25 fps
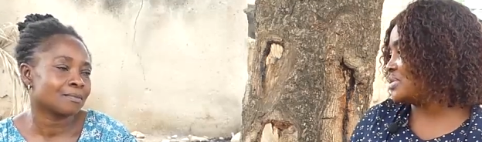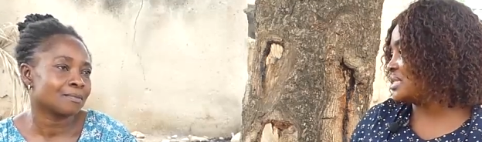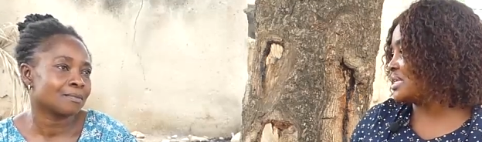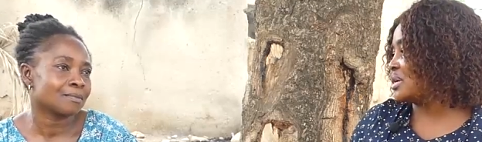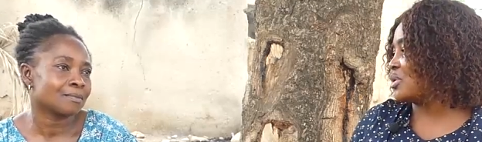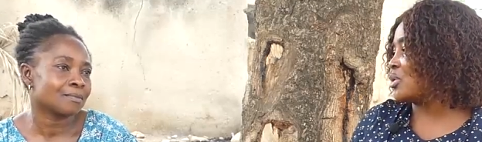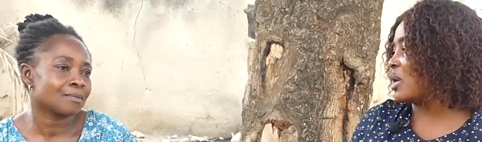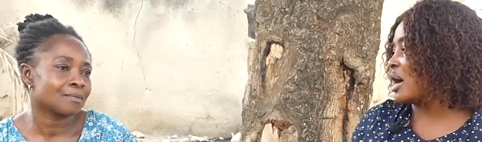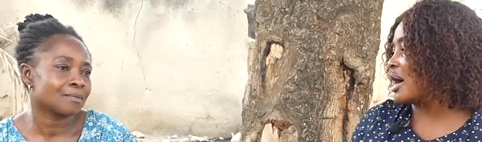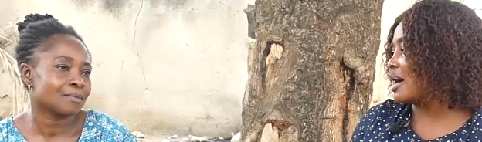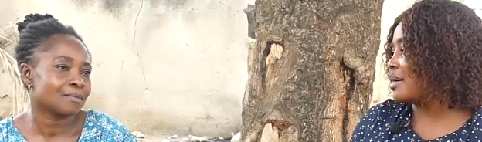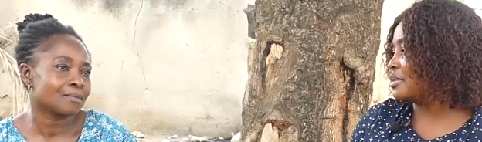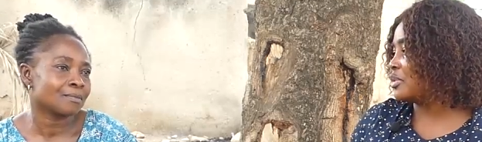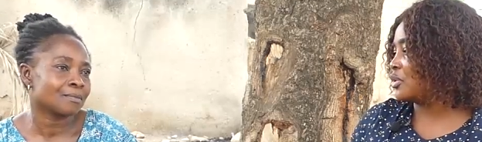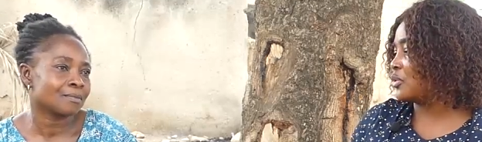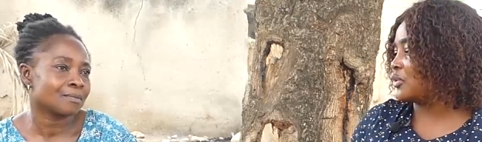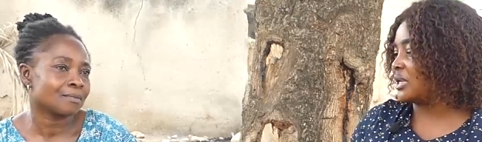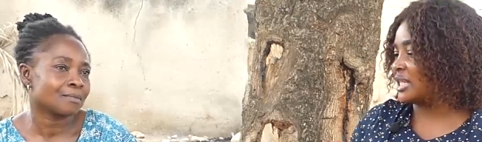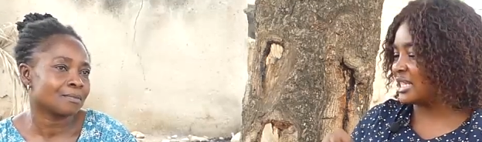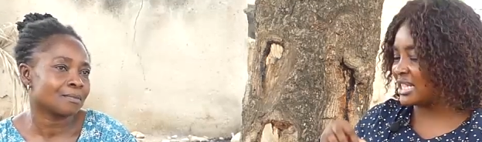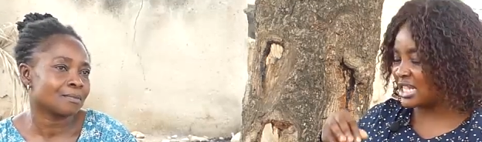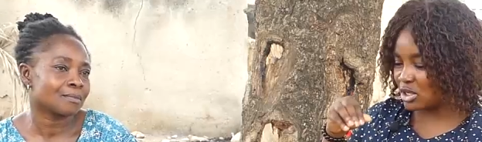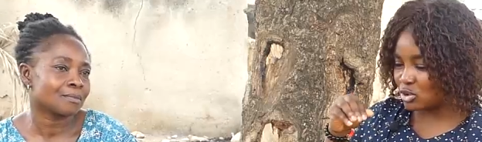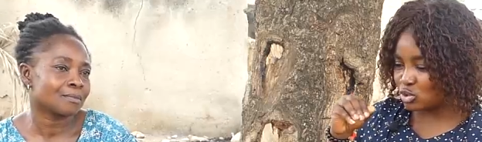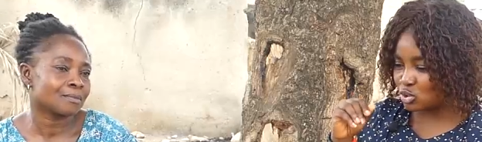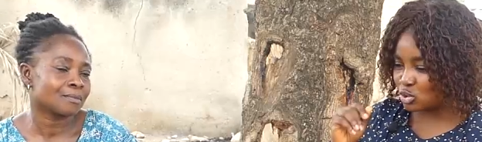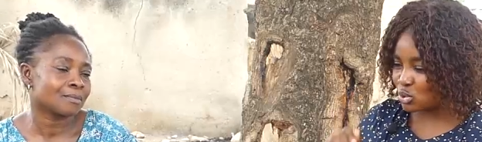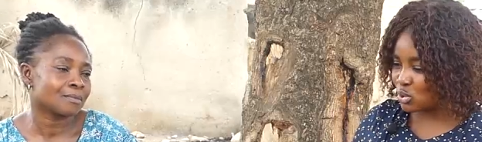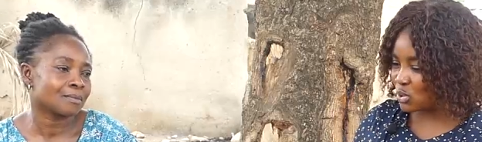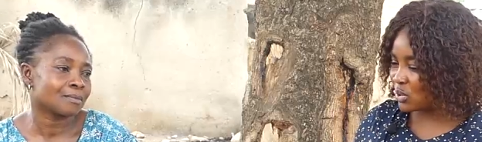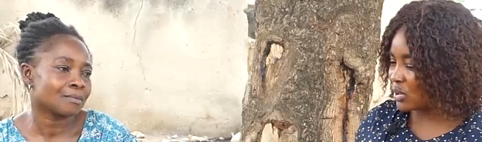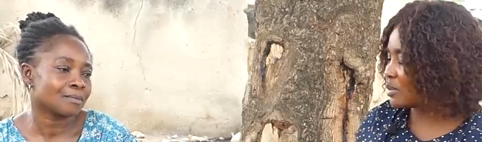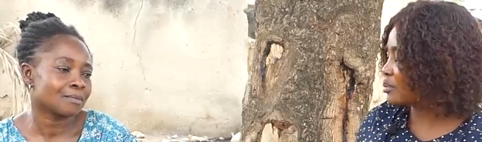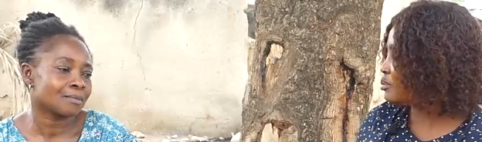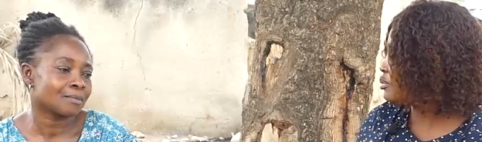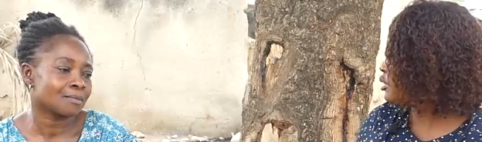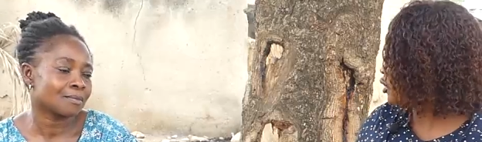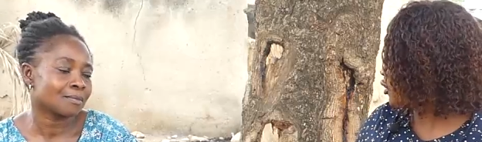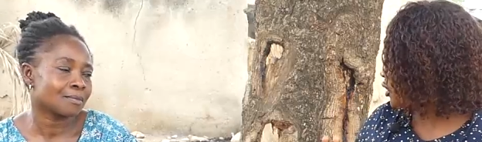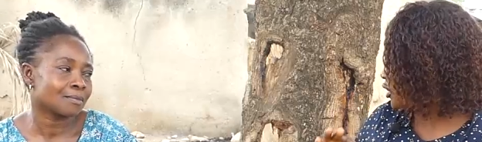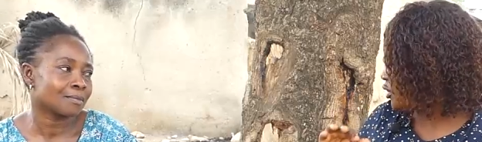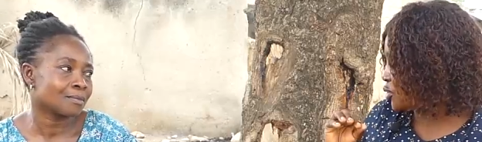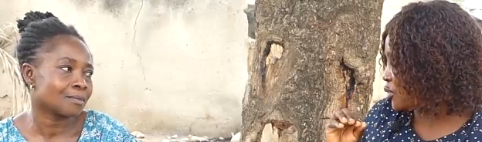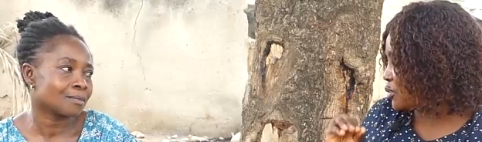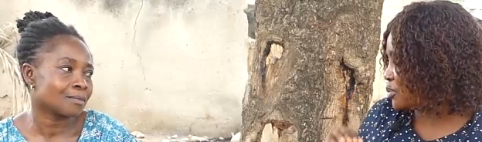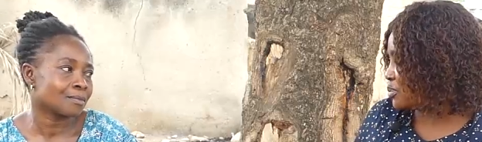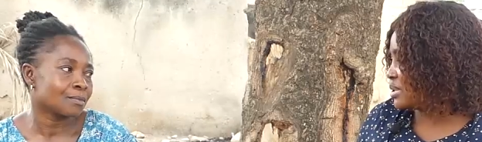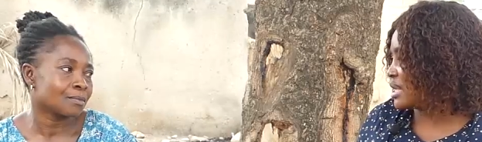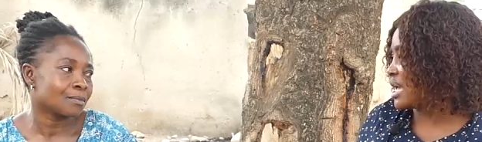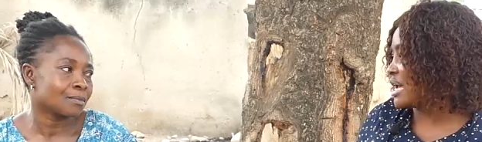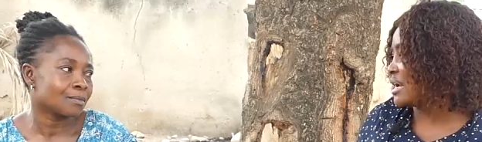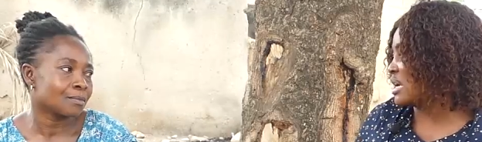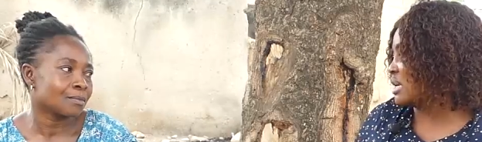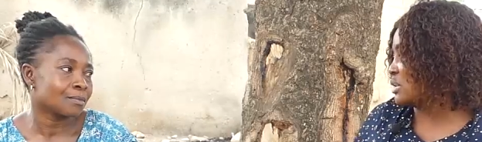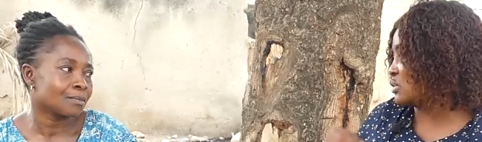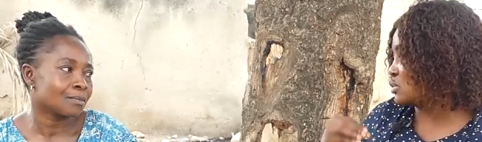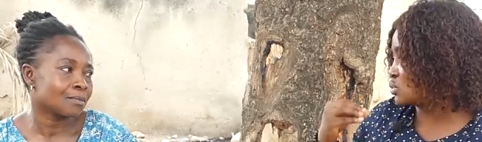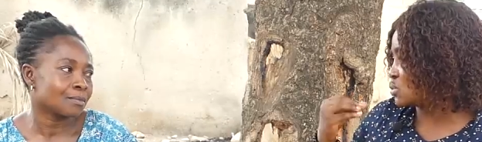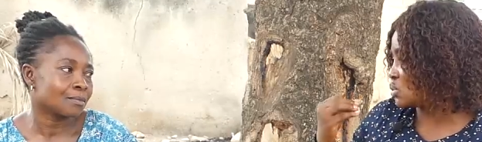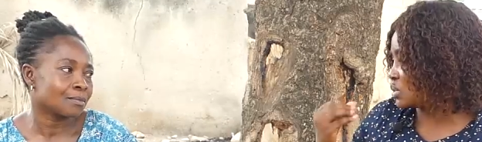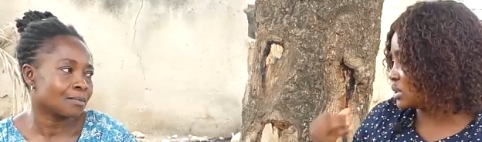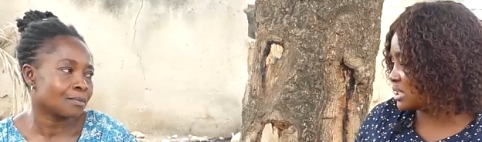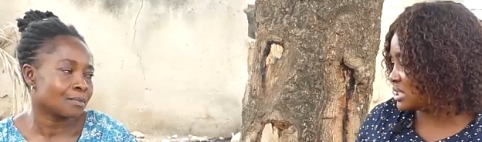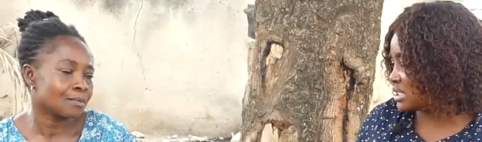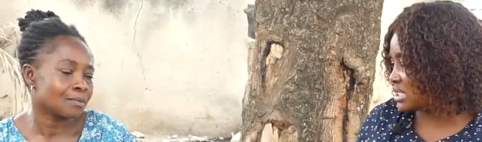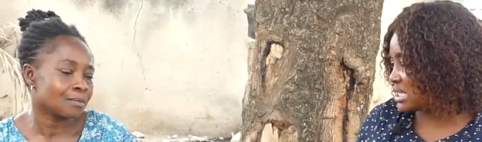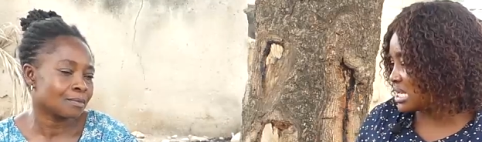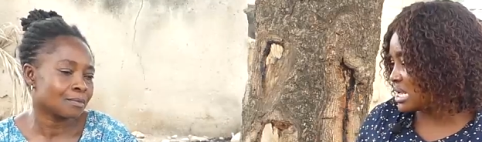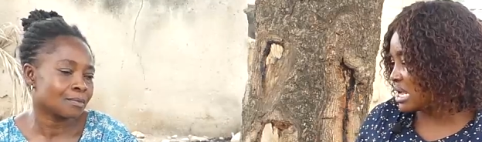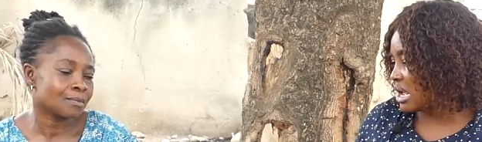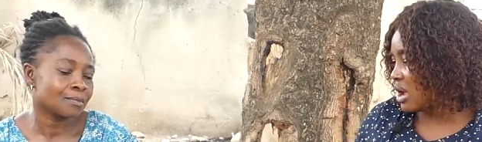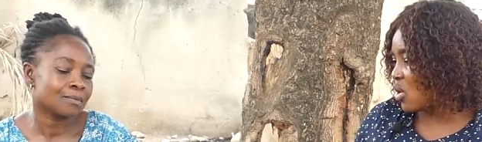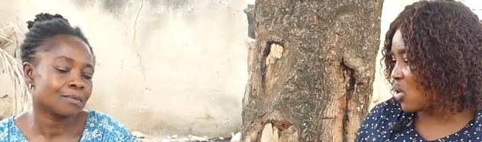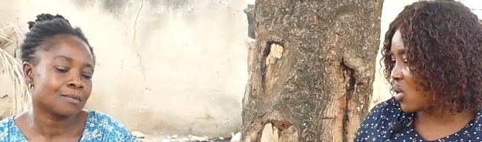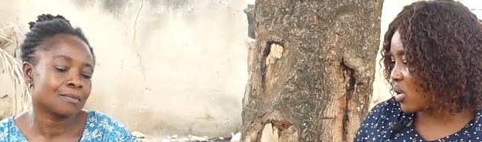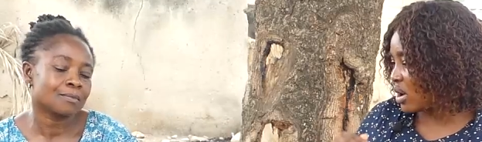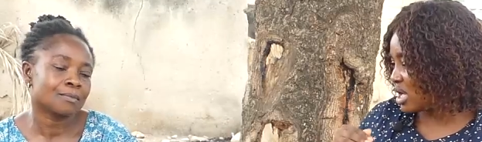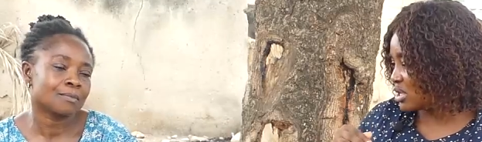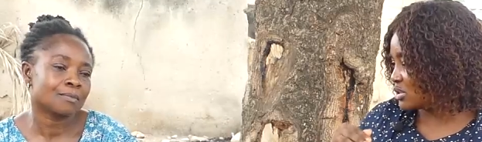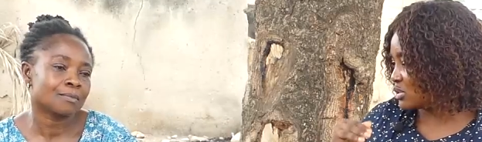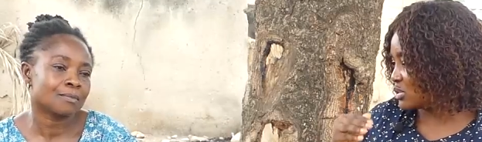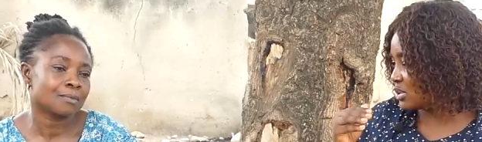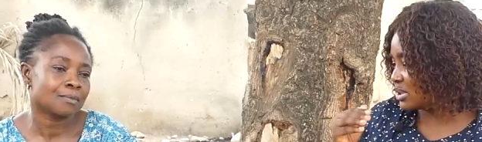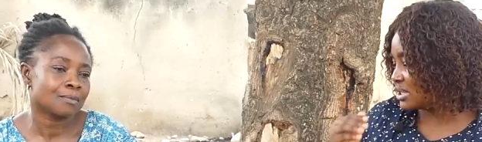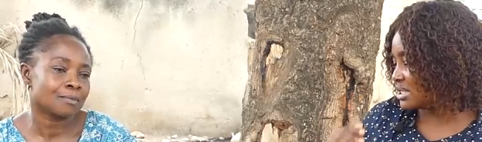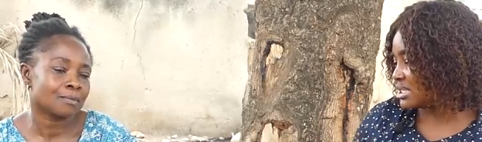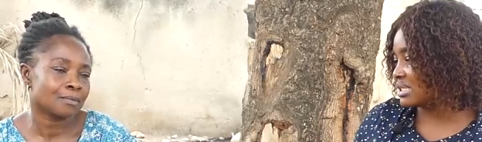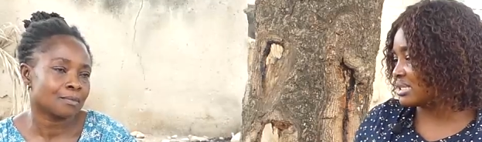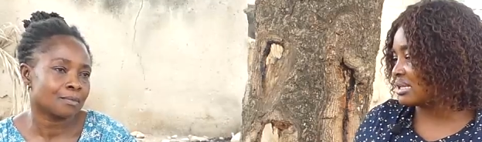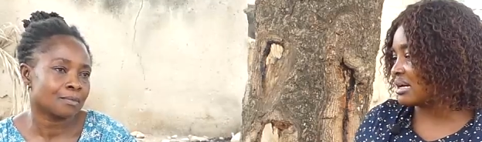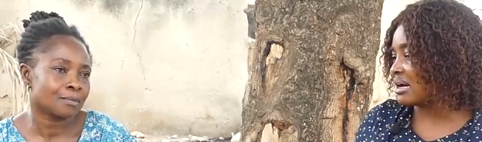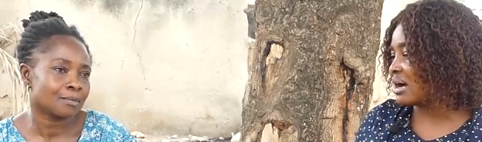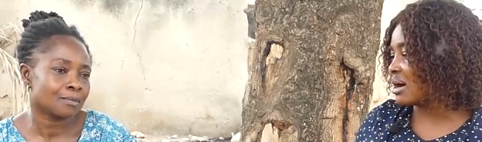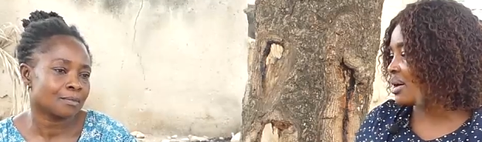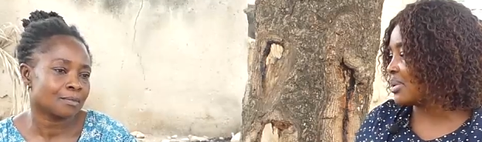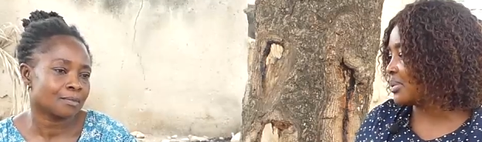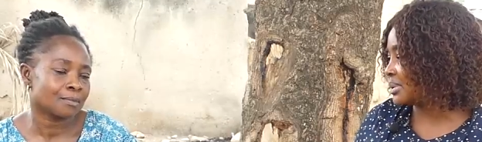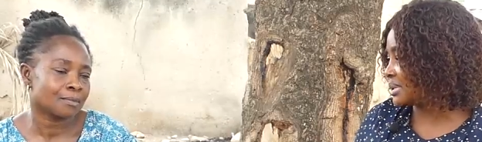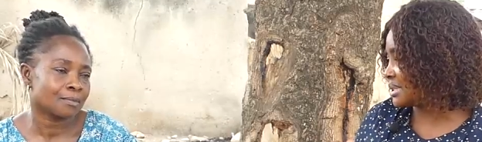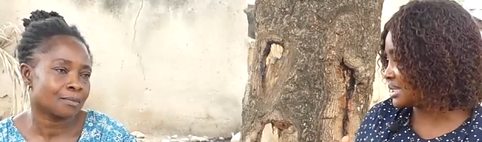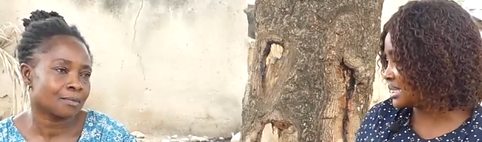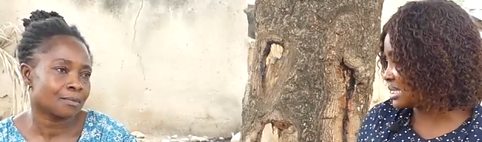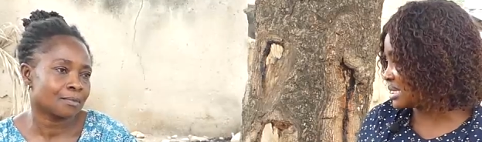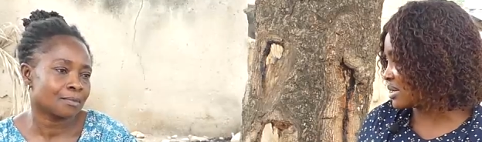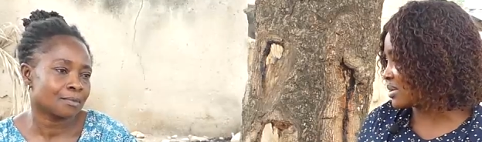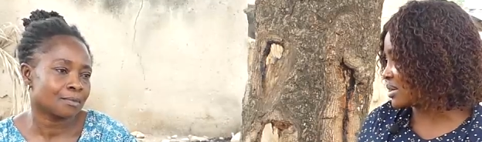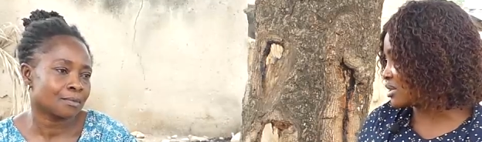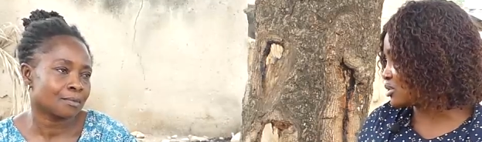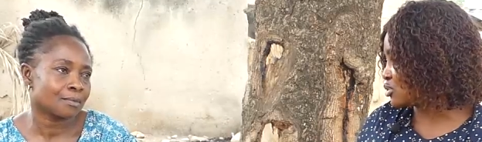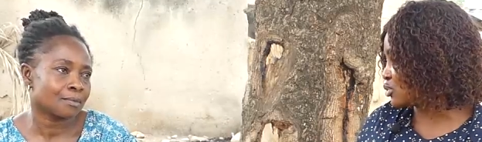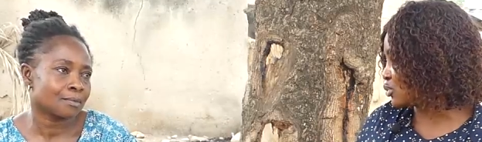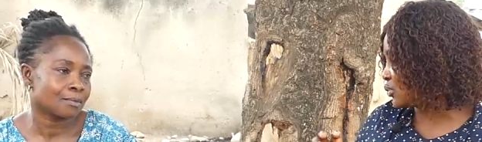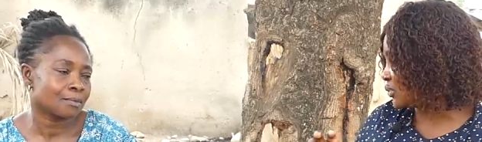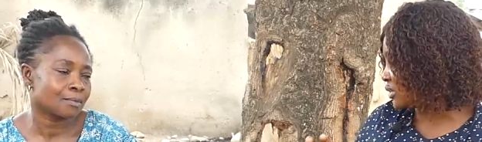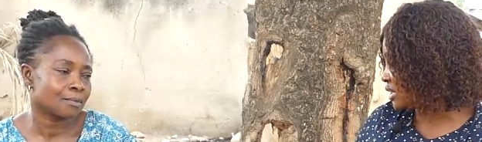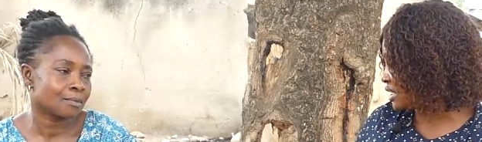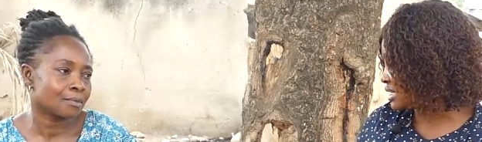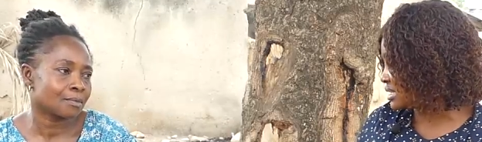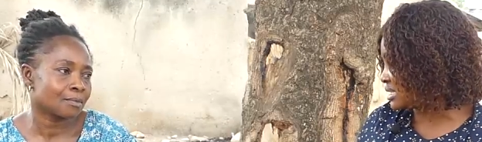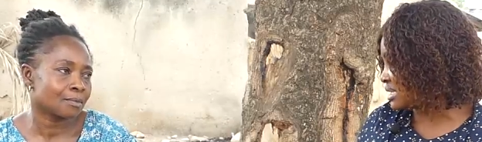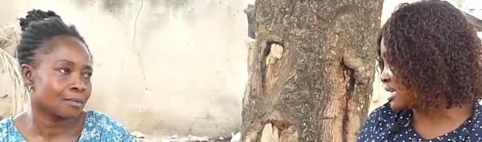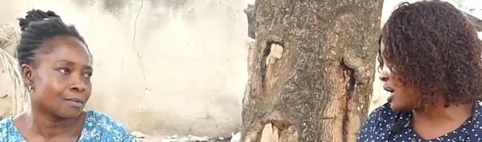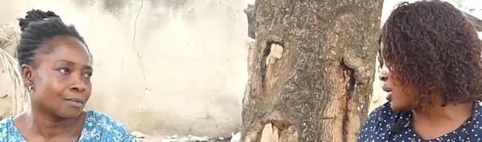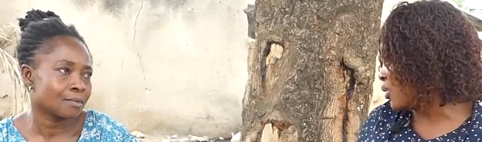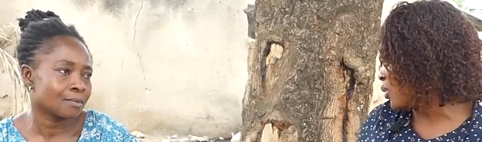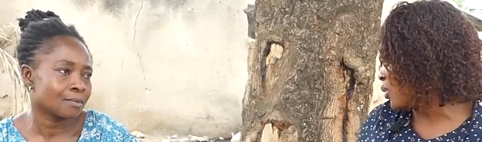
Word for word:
Speaker 1: se kwame o na so bi o ye obi a na so dey o ka so ntina ha won tla o ka so onye se a